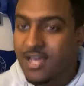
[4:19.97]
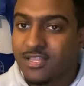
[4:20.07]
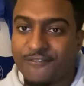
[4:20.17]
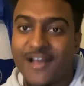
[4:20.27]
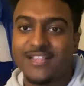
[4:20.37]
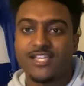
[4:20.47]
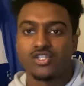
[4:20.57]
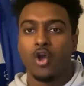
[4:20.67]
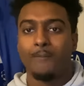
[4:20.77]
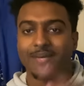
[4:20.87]
The fact that he's
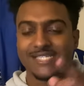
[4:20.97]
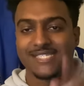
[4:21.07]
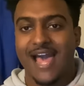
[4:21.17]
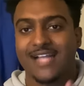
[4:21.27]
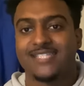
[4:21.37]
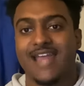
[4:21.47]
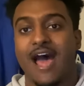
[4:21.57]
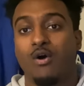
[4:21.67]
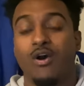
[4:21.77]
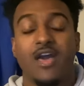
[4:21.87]
not been sacked
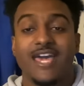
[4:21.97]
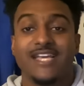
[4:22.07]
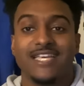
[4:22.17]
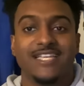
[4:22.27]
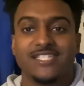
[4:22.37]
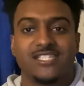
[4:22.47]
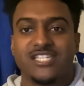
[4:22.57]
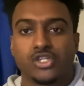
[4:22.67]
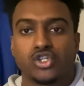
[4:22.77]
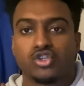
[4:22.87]
now, it is
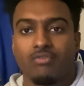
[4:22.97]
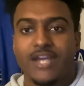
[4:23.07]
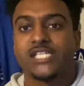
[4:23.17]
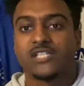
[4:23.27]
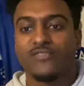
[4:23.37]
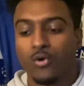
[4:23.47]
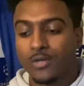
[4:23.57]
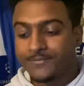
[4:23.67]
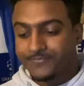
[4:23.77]
disgraceful.